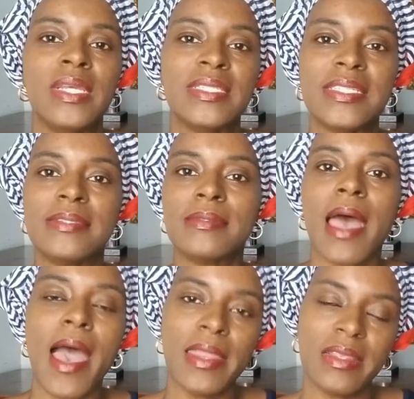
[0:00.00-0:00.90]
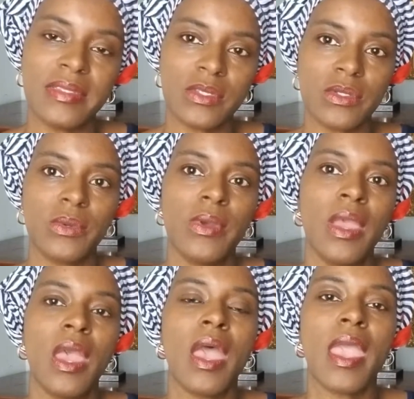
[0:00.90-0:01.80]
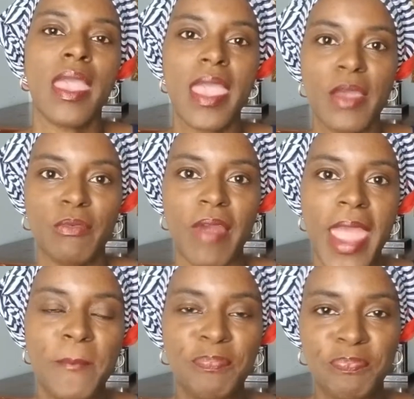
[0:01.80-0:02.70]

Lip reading: deciding to head wrap.